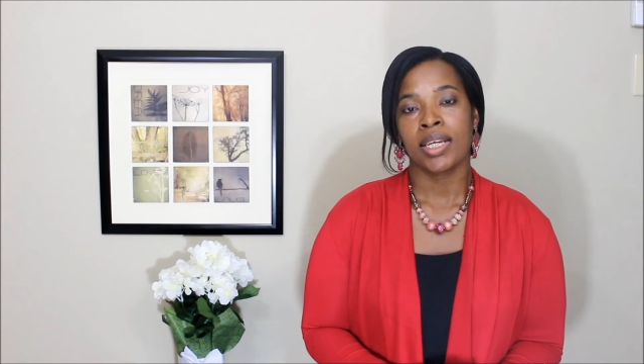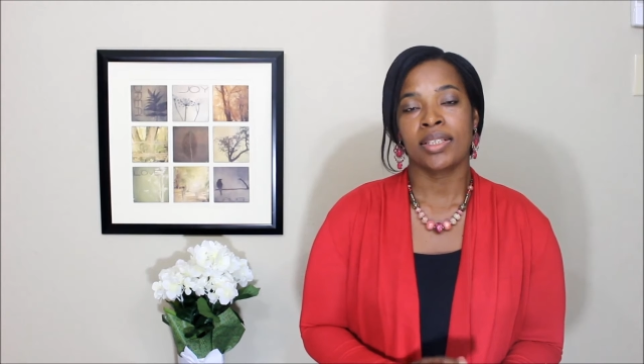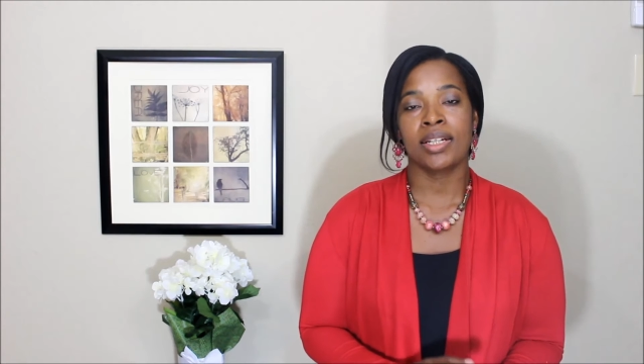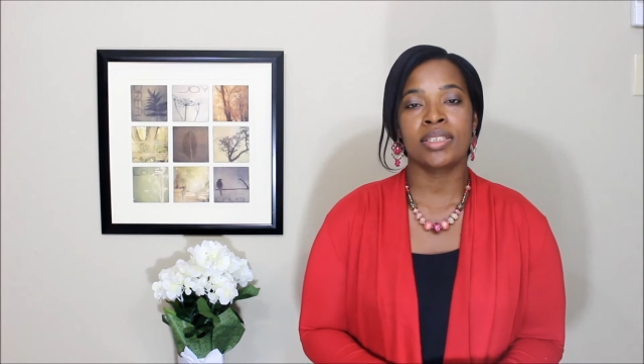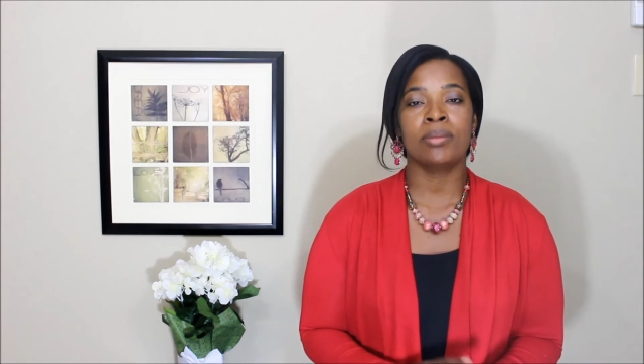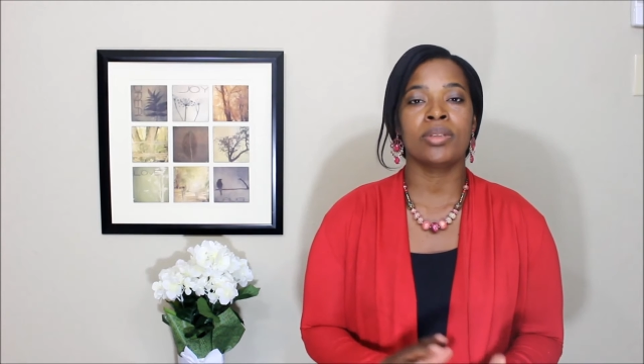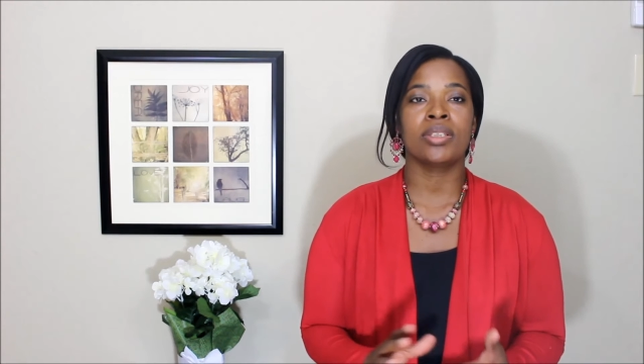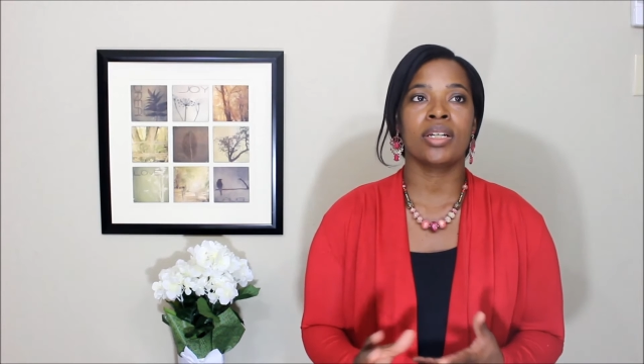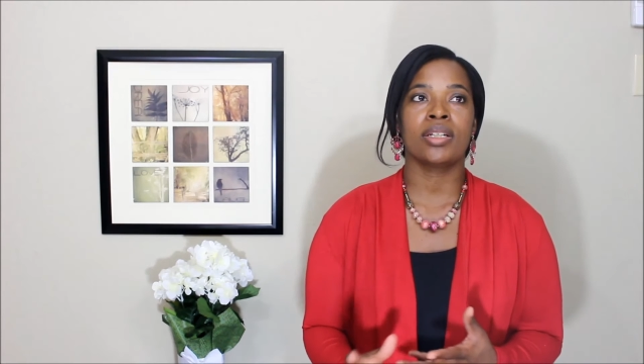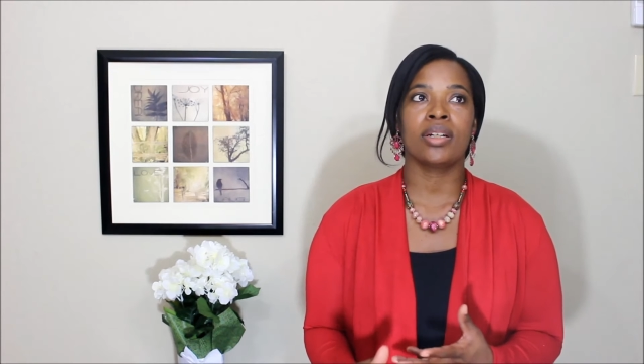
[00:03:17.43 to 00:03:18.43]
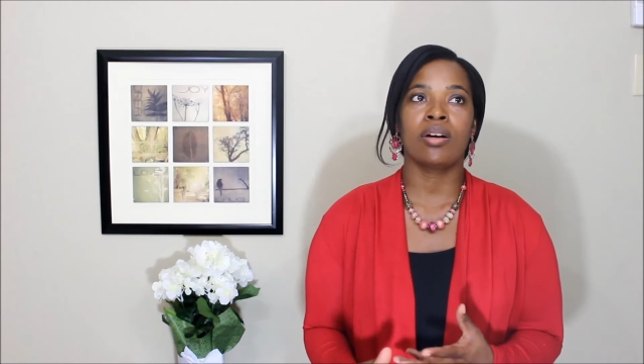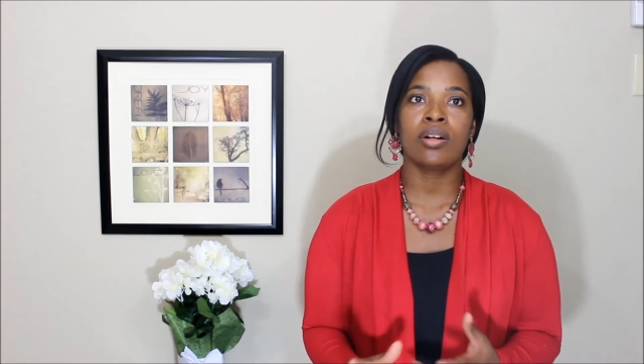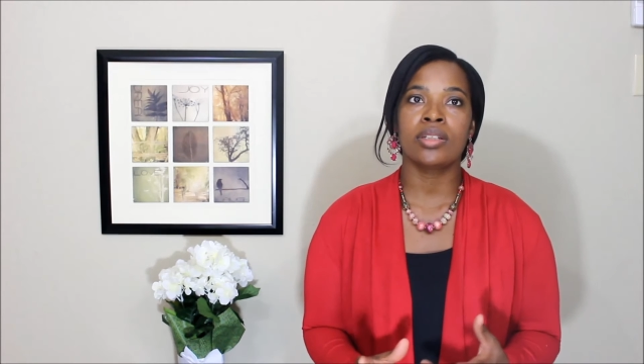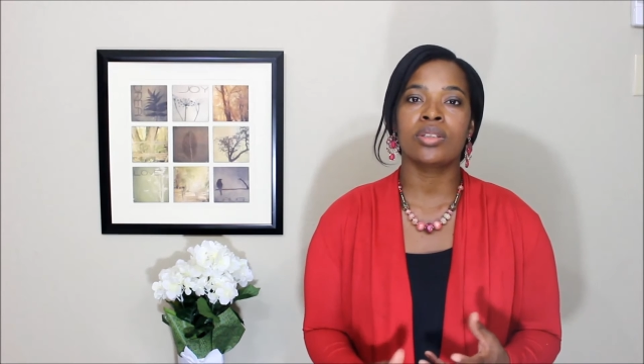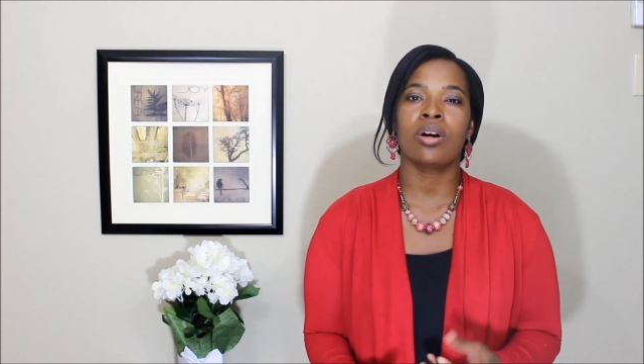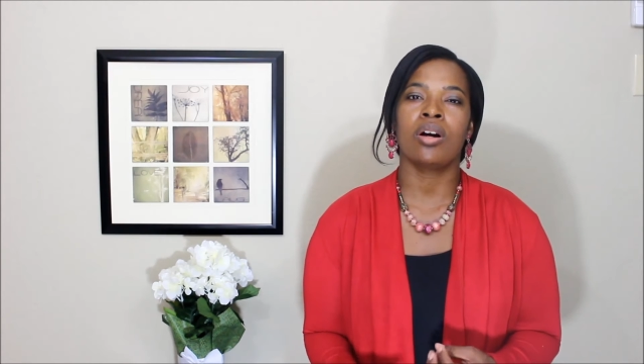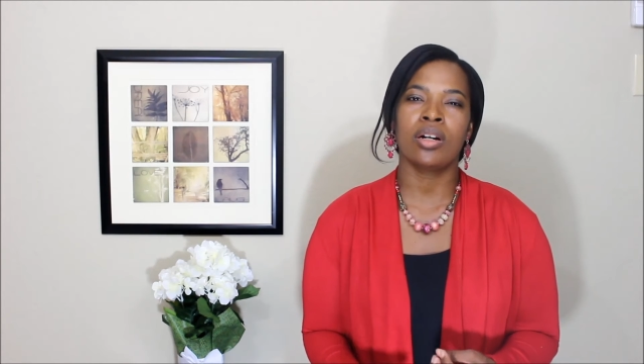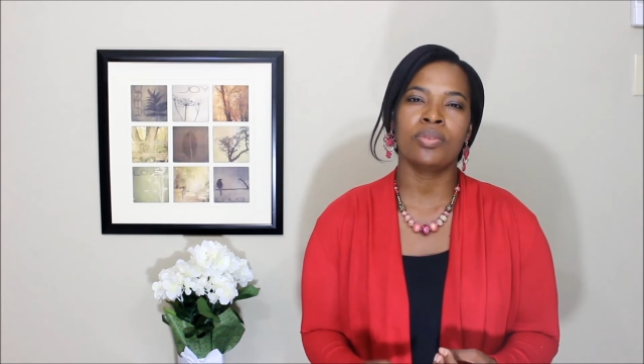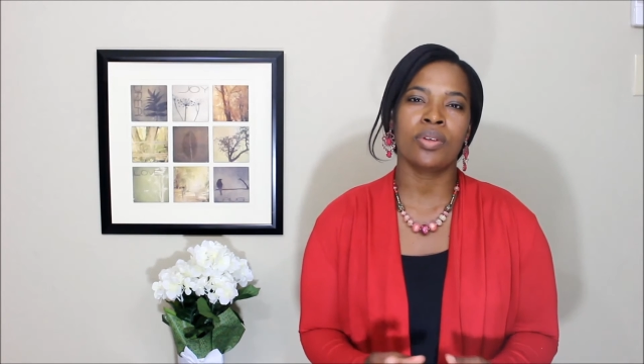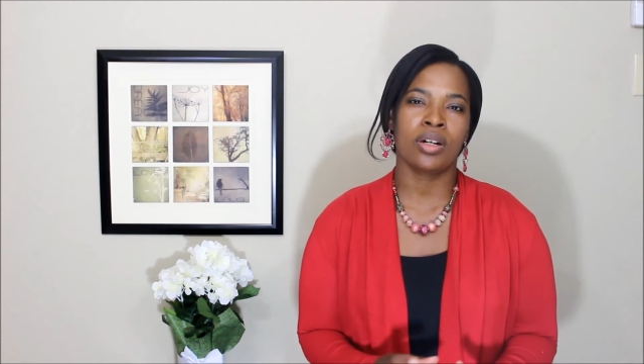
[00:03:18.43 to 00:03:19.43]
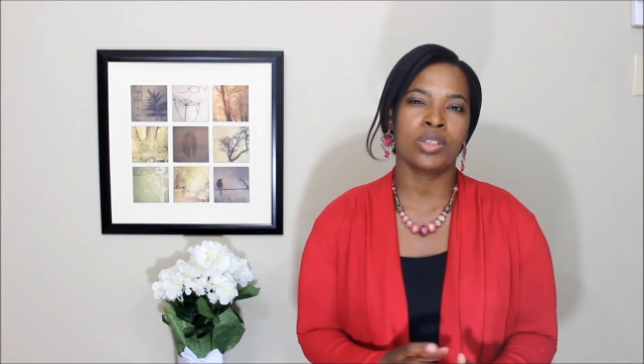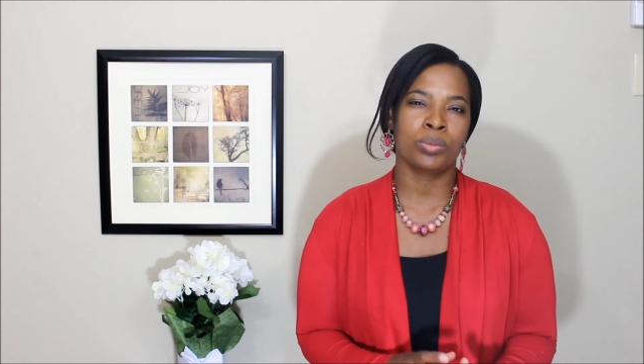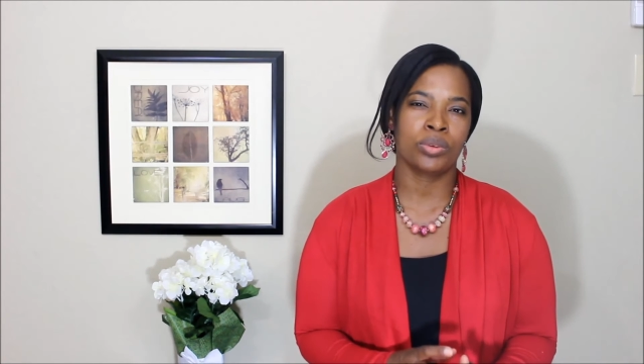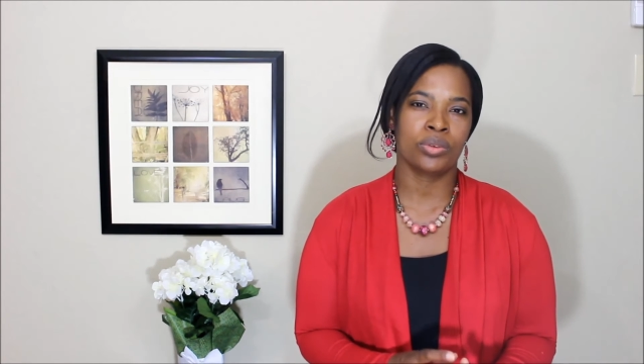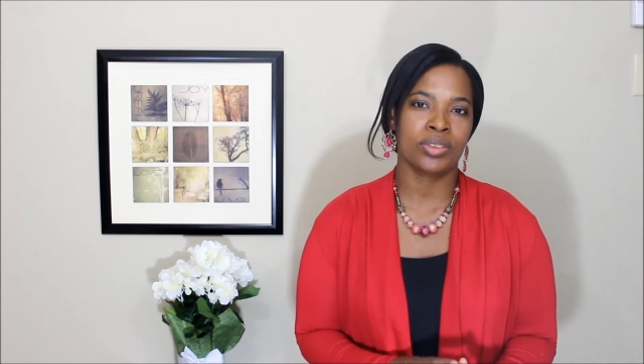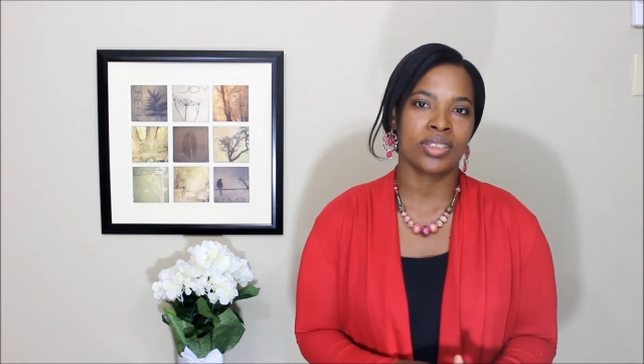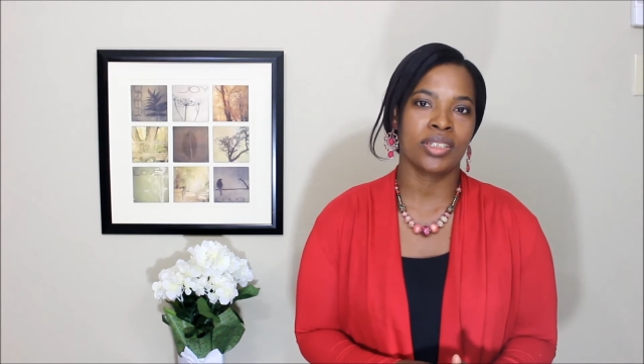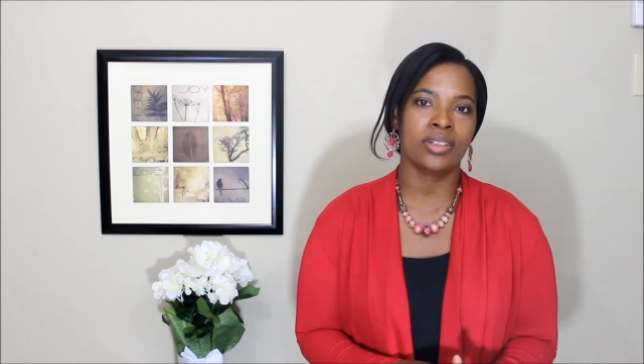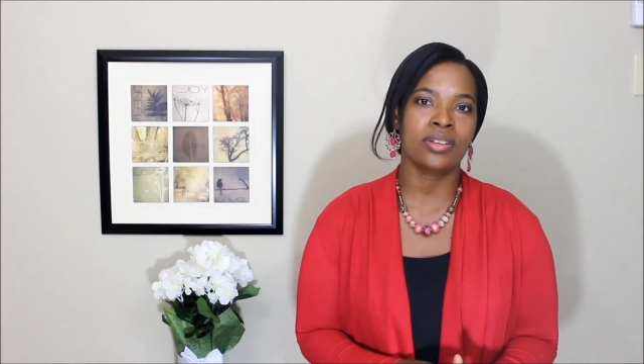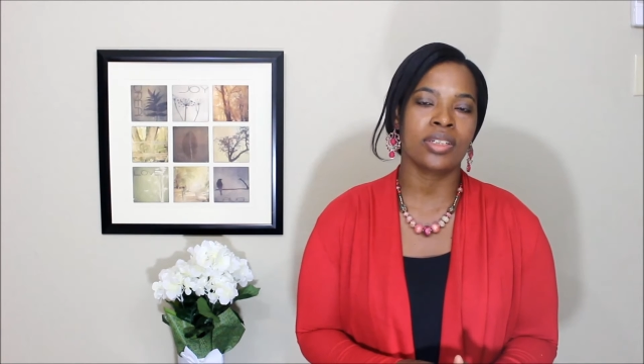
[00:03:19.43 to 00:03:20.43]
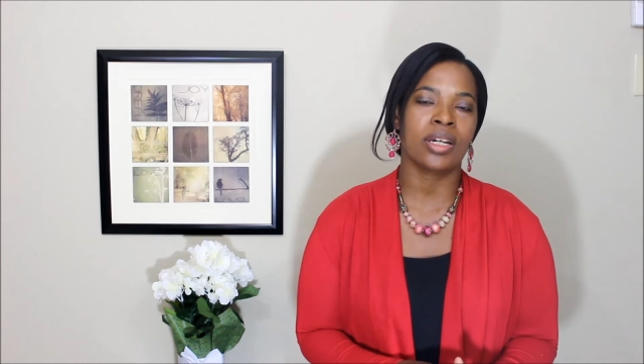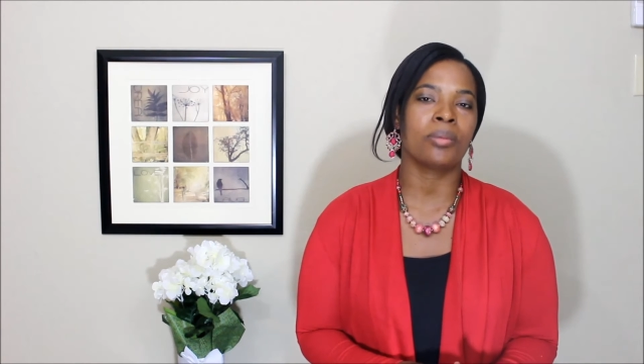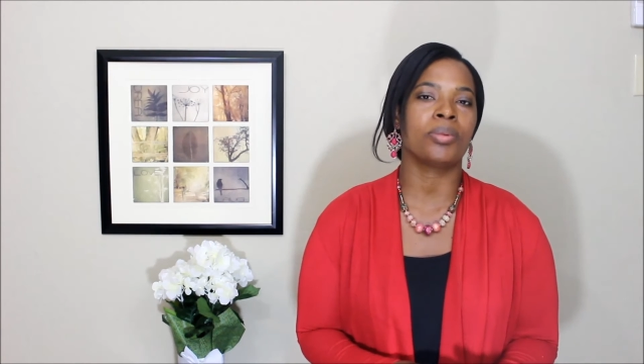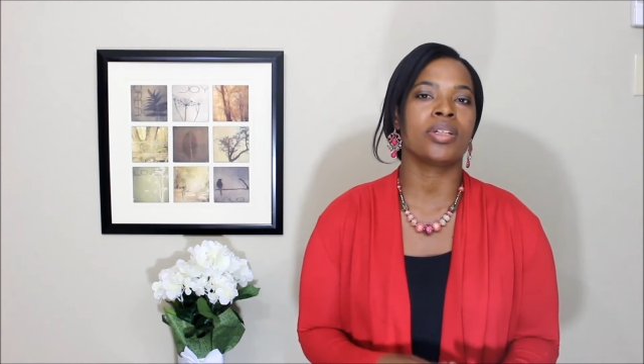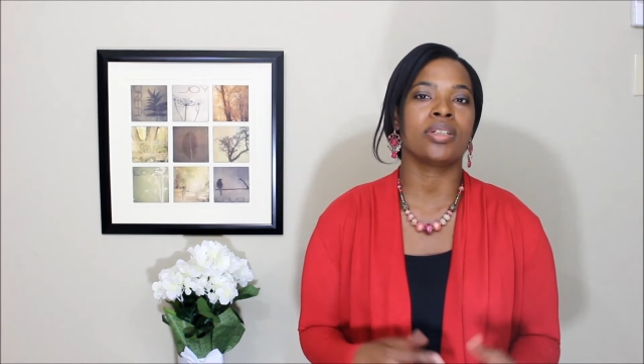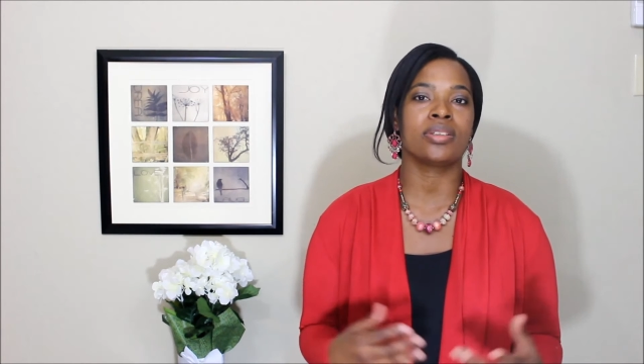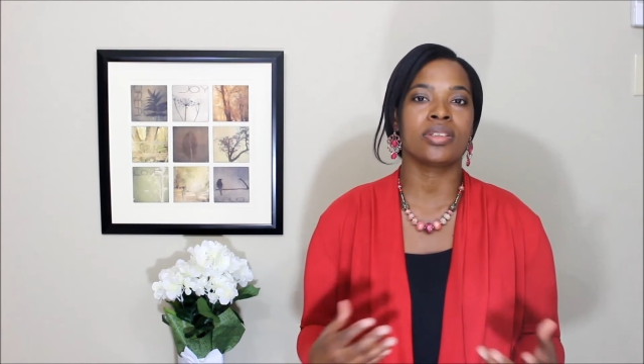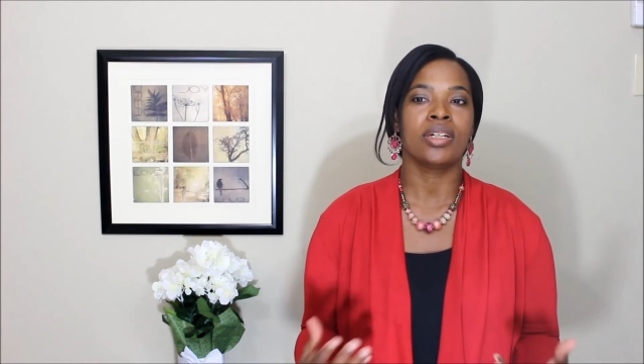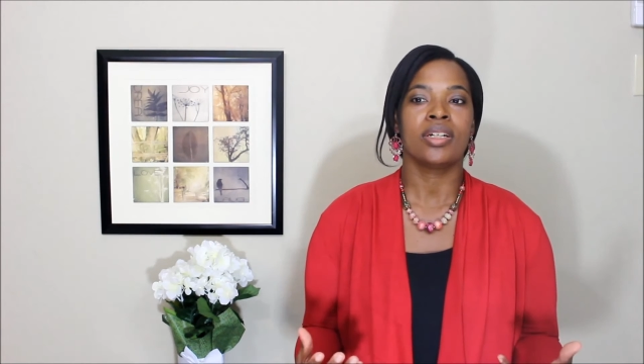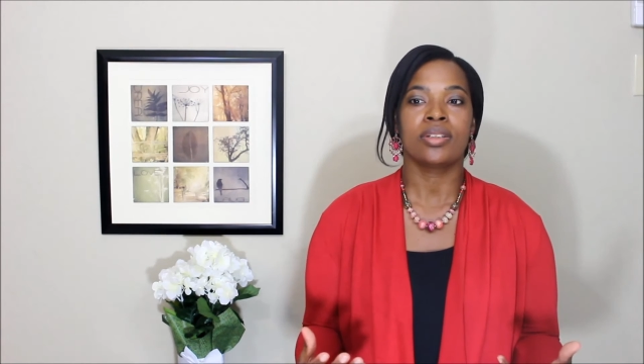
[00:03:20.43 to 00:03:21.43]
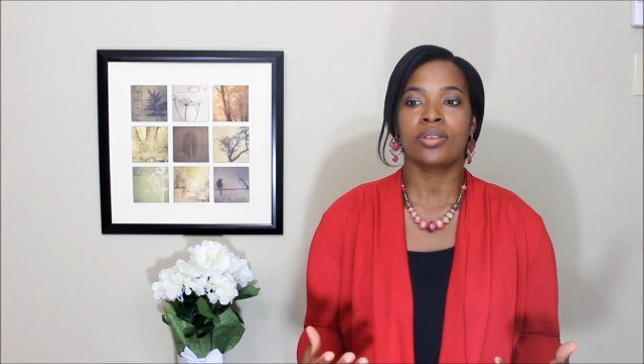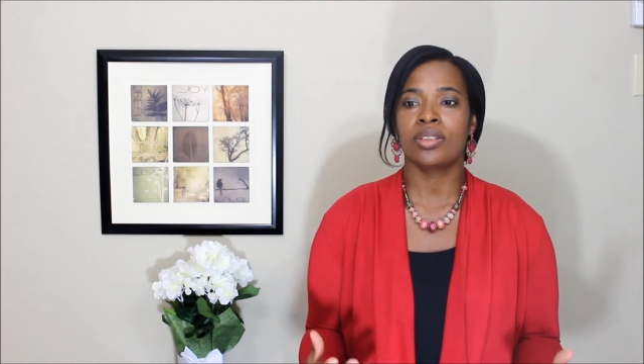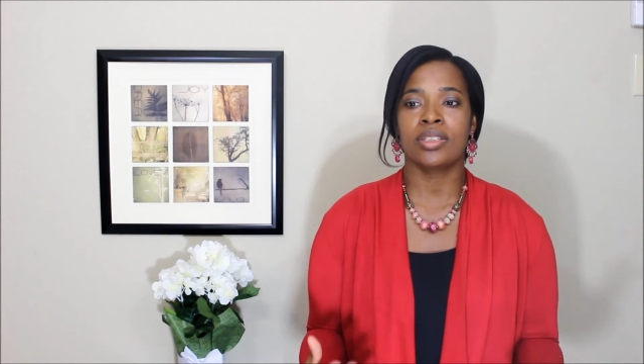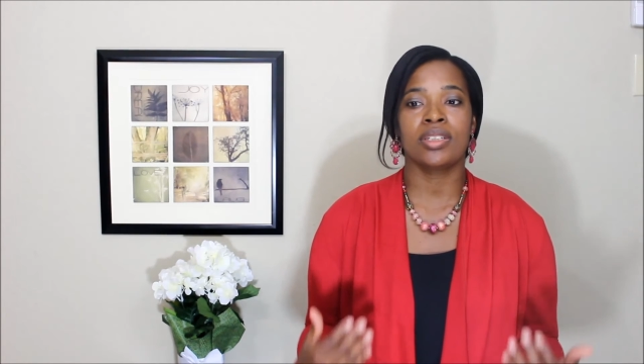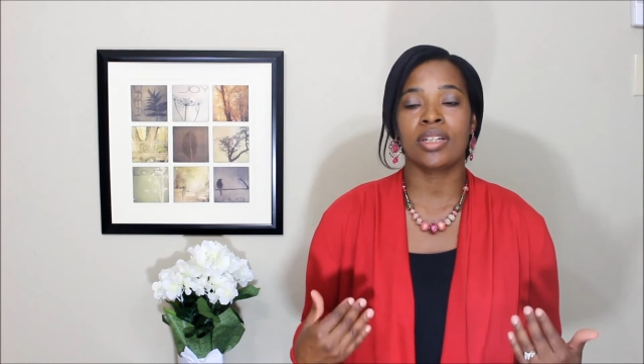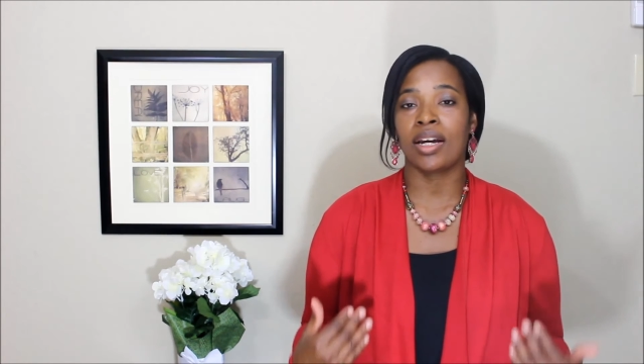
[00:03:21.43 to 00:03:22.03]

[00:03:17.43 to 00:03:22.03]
And that's something that it's hard for entrepreneurs to hear that, because they're thinking,